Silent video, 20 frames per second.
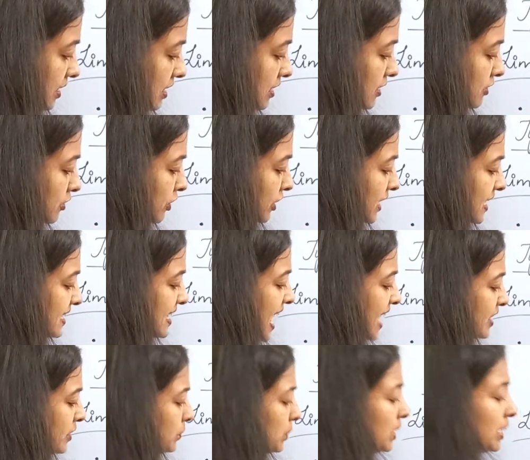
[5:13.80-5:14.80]
So these are
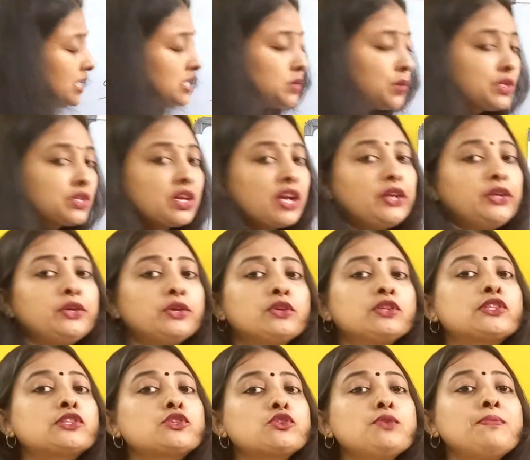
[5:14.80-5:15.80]
the words which are
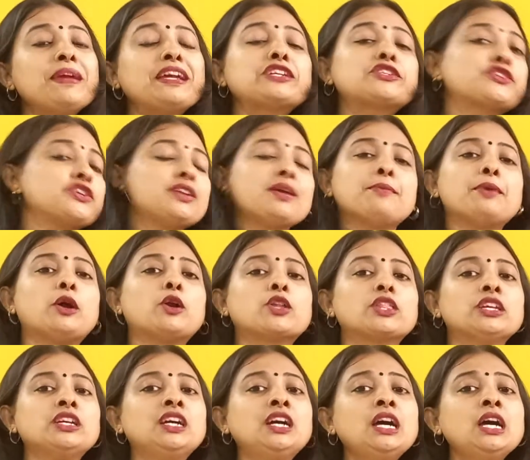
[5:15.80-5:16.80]
used to mention about
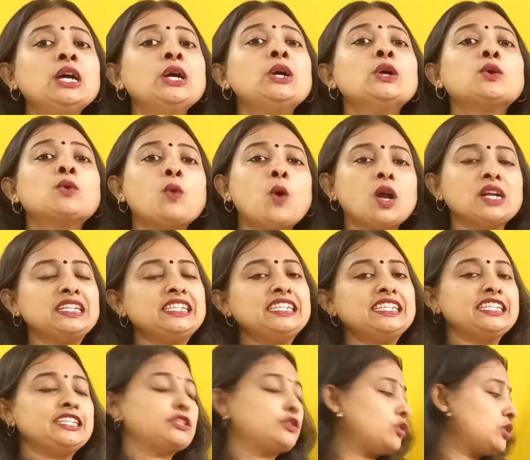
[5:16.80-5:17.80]
the
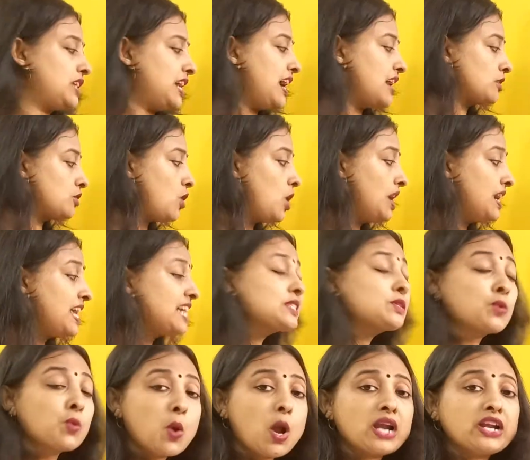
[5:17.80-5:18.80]
quantity. So they are called as
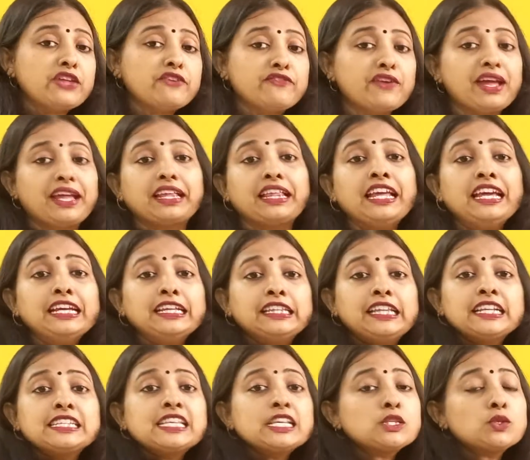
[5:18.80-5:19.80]
quantifying.
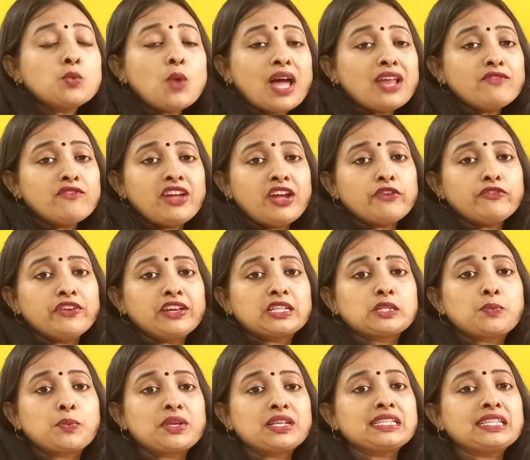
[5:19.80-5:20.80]
This is one way of
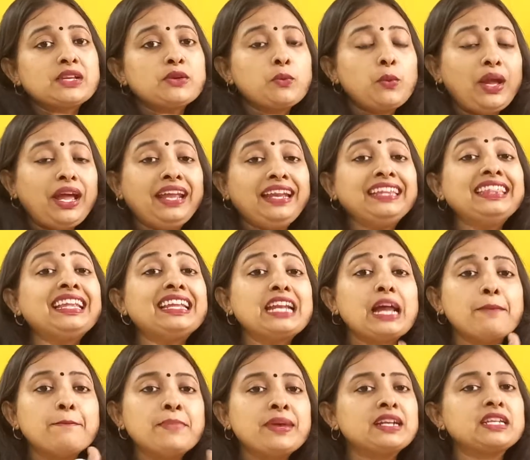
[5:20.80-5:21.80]
expressing wherein the
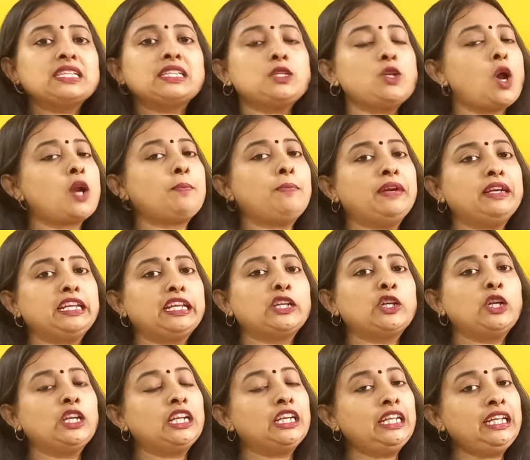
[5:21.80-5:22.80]
number is not
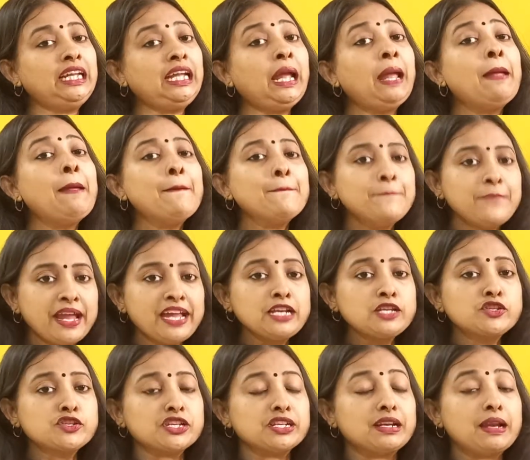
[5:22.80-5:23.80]
particularly
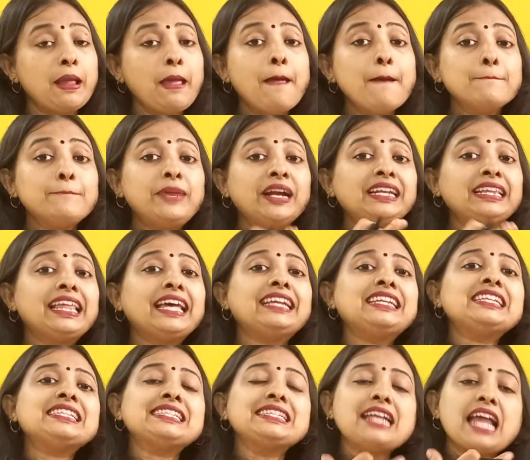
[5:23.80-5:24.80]
mentioned. But there
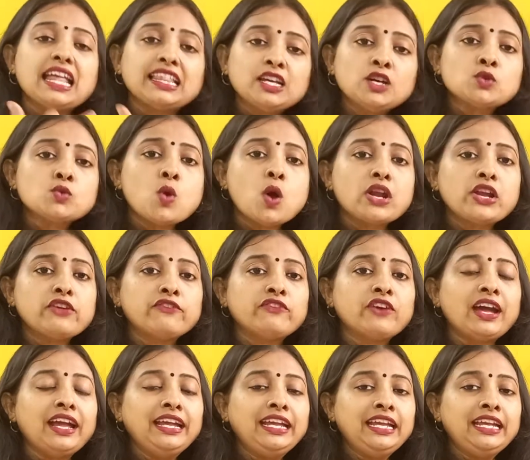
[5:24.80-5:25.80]
is another
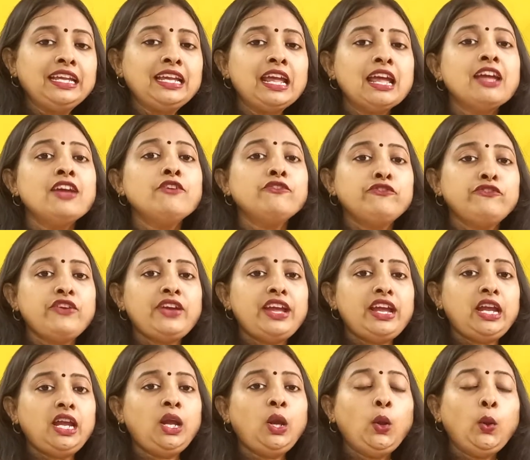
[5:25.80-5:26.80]
quantifying
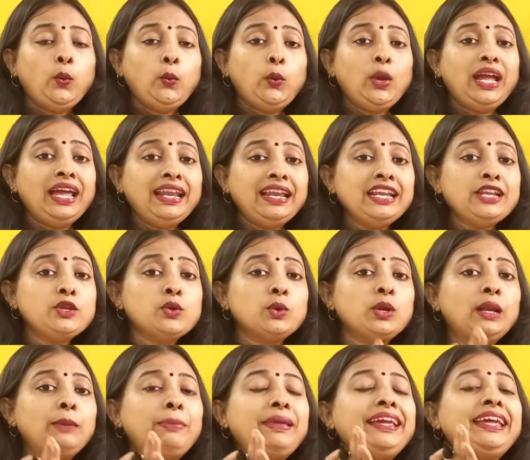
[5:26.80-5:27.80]
way wherein you
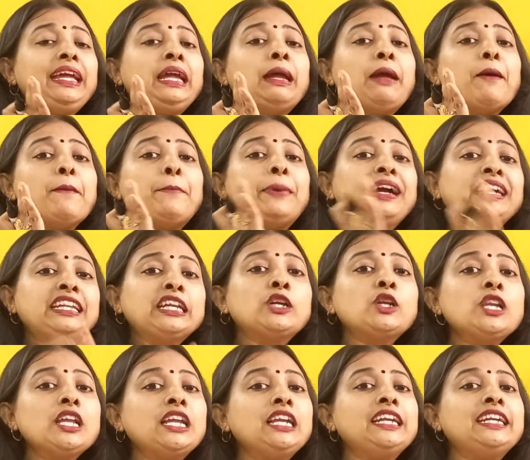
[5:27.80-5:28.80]
will be
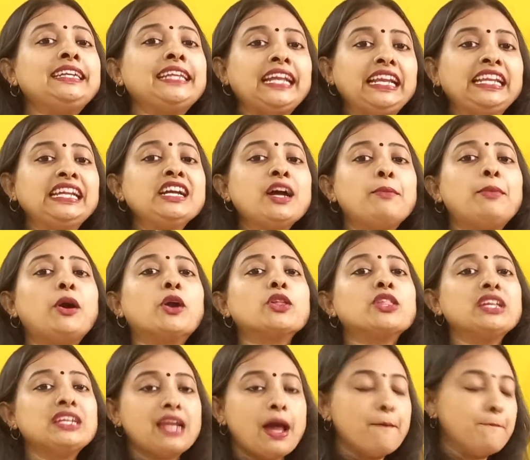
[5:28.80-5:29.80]
particularly telling about
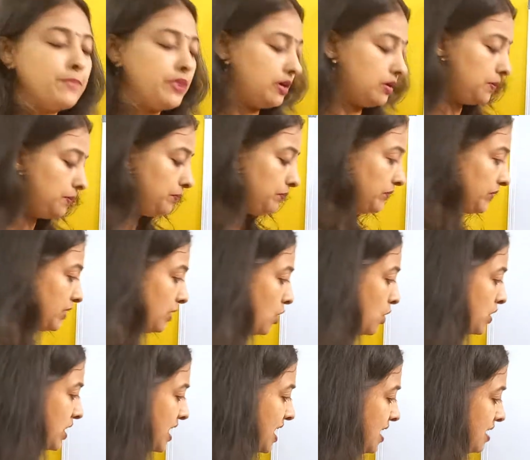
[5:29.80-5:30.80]
the number.
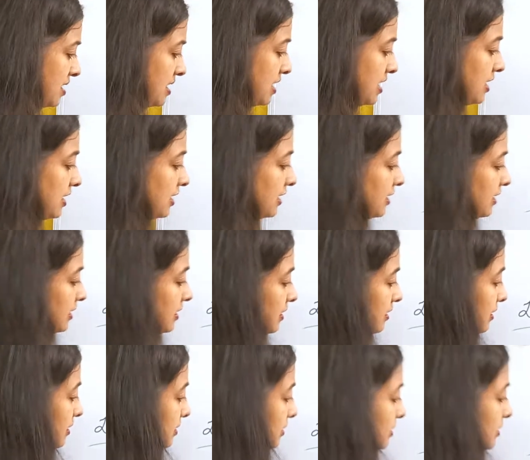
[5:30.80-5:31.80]
Okay?
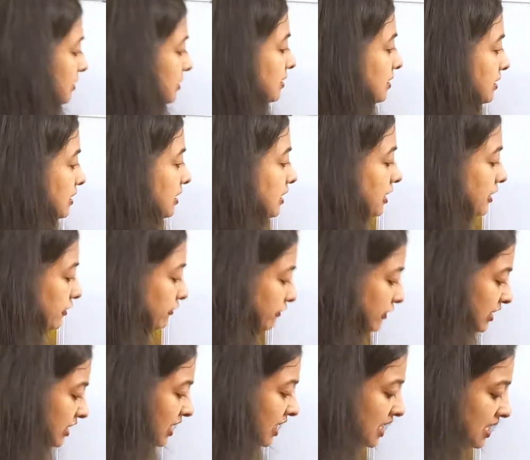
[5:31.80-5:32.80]
If
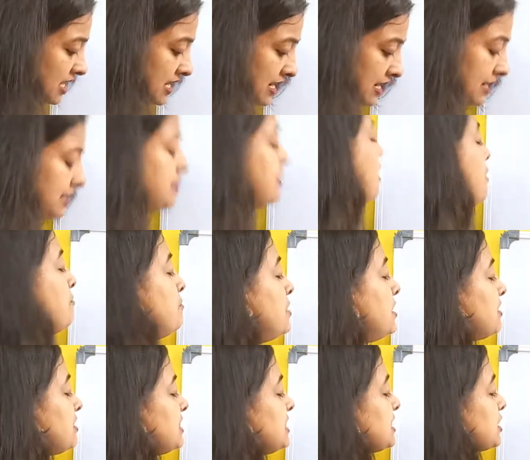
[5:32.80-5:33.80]
the
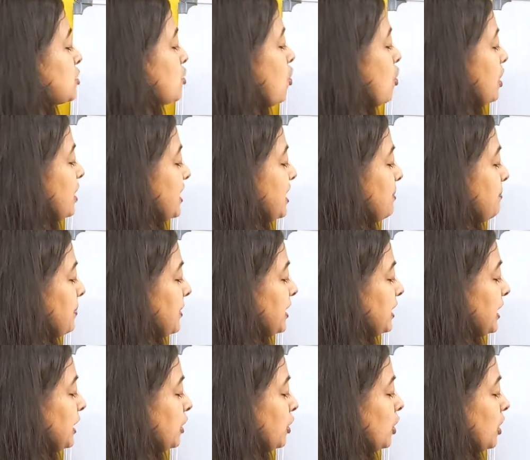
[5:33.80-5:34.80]
number is told in
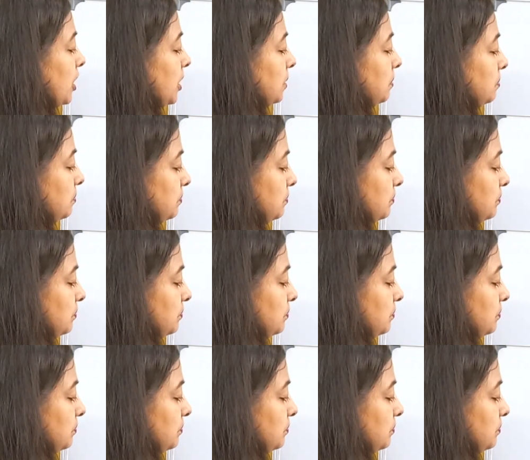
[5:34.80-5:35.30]
particular.